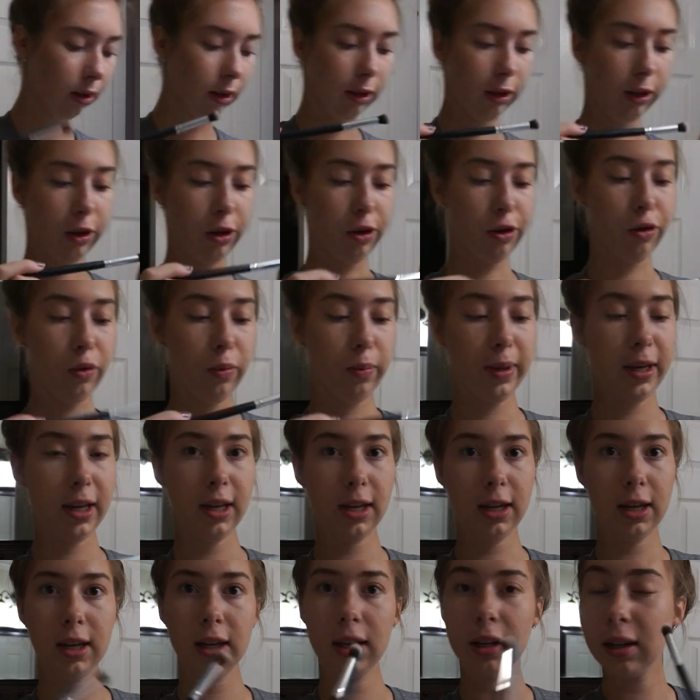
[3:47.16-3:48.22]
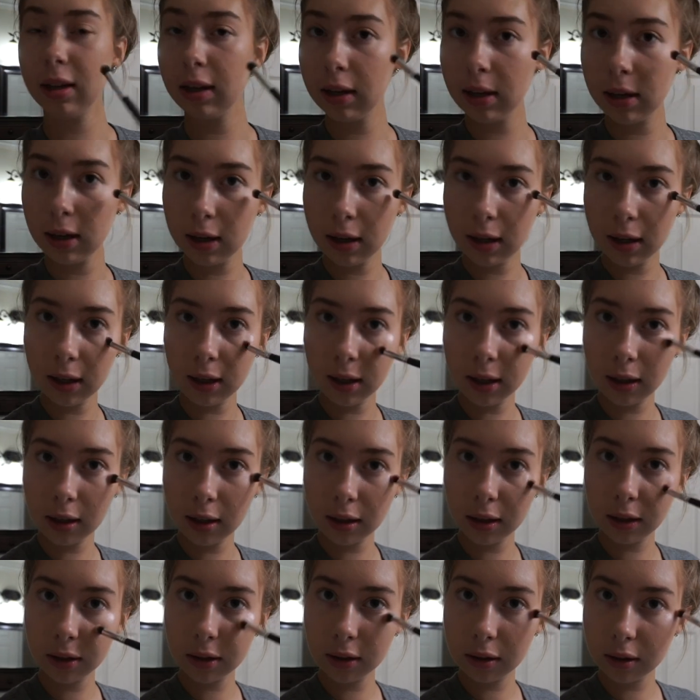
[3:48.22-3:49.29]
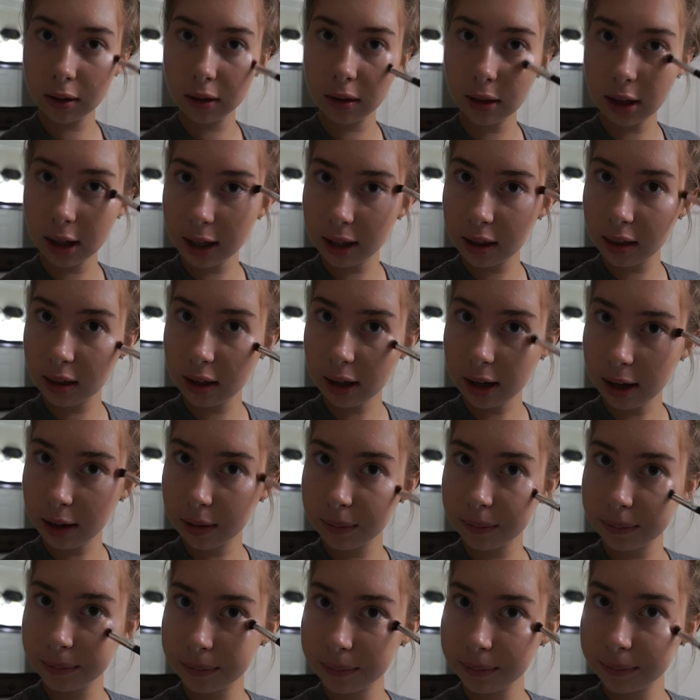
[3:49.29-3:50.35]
Little bit like that.